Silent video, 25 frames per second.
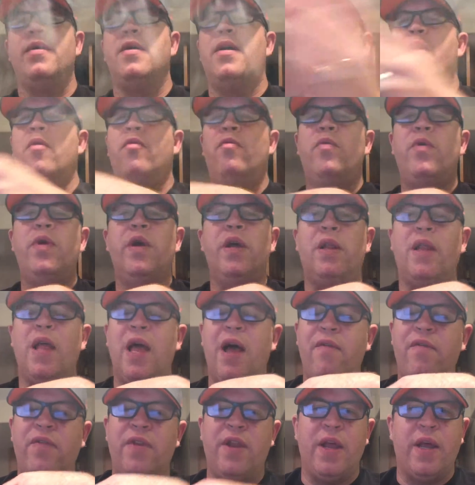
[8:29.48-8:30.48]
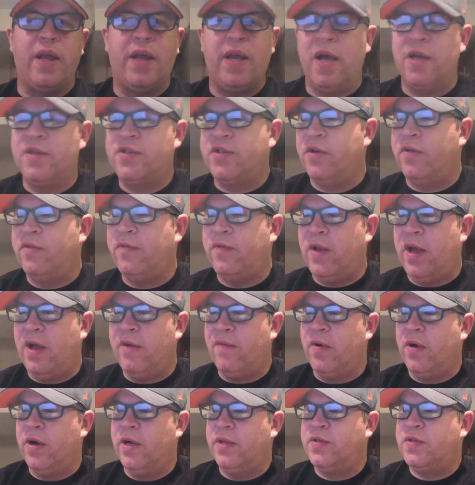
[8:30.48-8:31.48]
A real evident custard
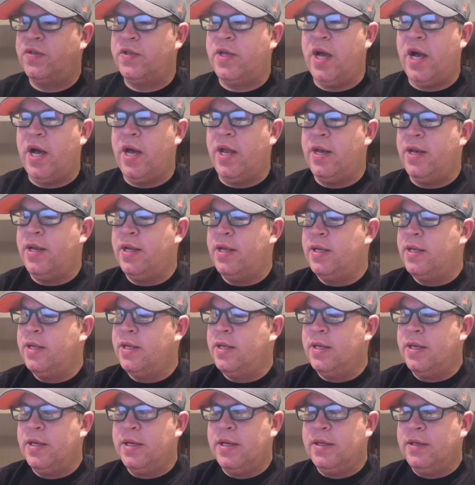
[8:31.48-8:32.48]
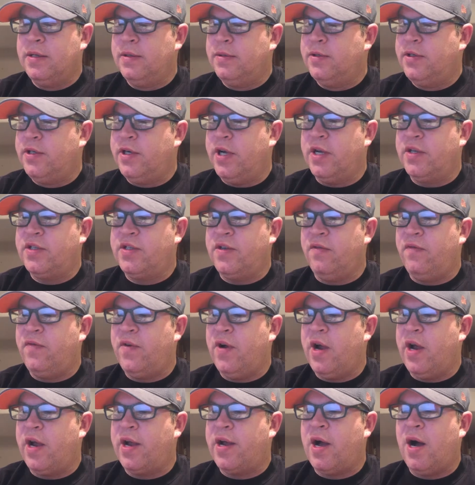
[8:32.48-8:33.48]
flavor. It's got just a
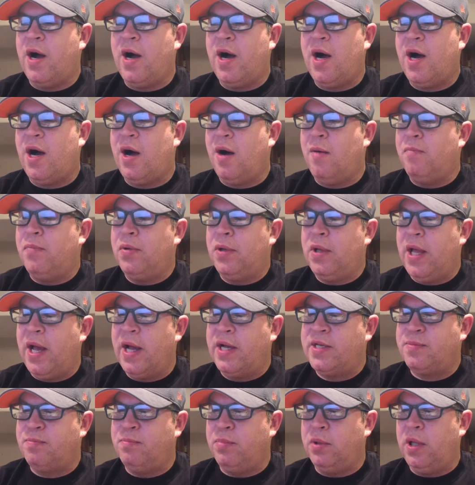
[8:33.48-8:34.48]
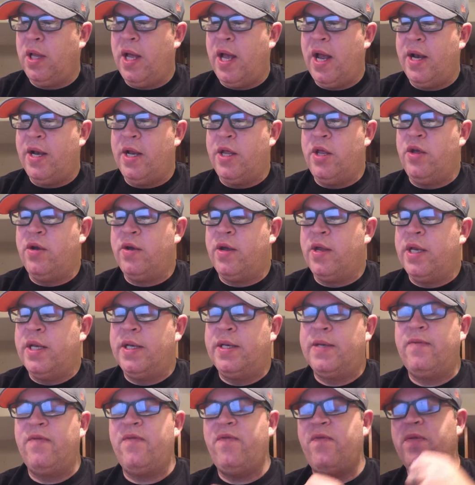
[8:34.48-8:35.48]
very complex blend, and you
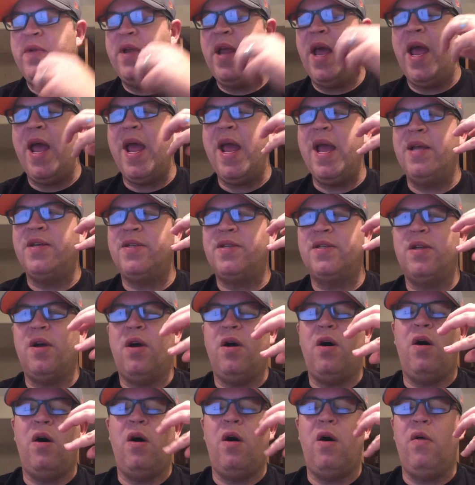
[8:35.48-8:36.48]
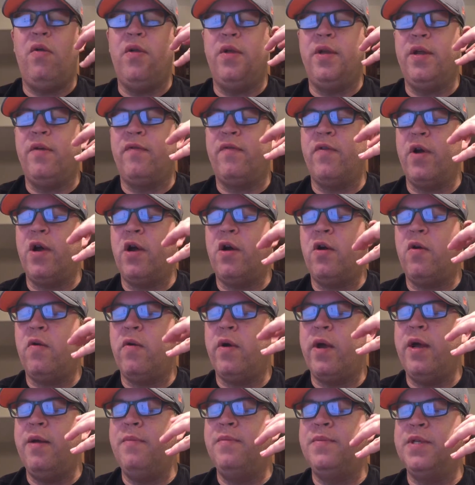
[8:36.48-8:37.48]
can taste all the different
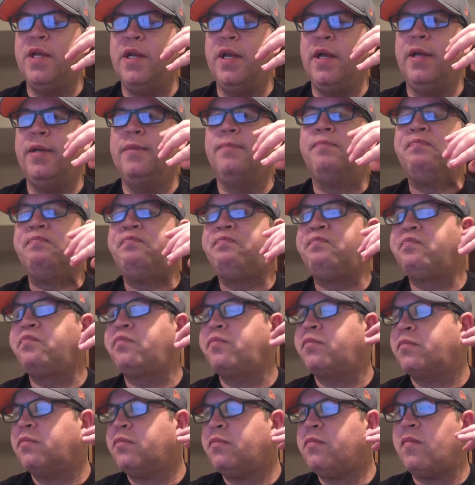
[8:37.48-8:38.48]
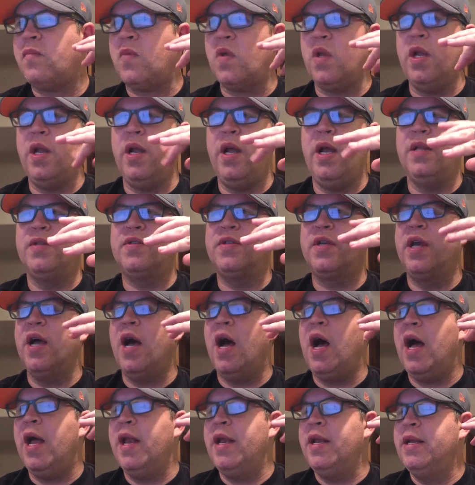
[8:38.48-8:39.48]
creams in it. It's
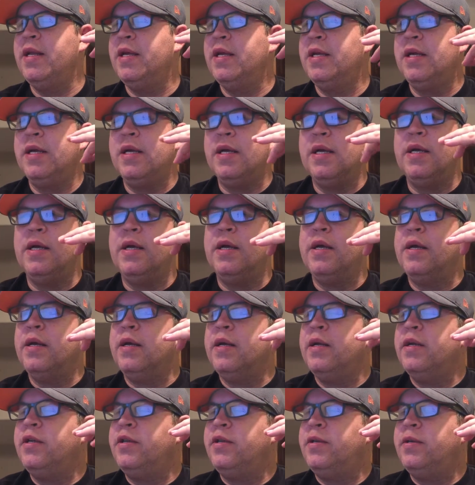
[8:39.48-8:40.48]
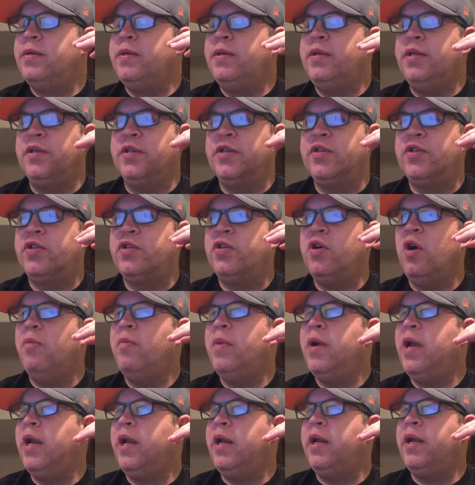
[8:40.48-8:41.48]
got just so
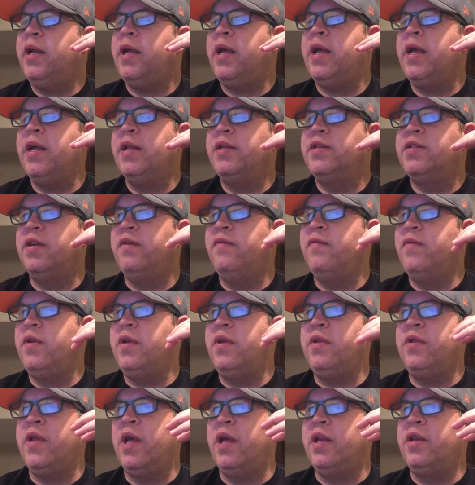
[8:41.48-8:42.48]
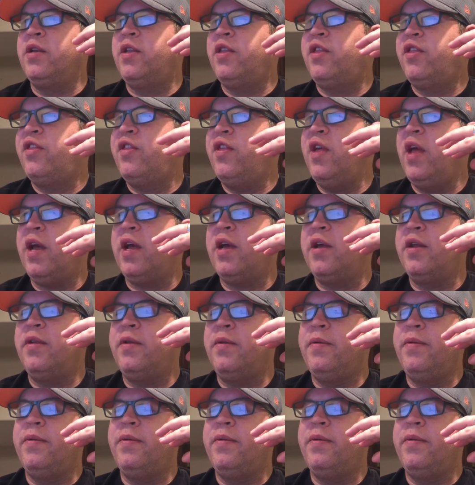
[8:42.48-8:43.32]
many hints of that thick,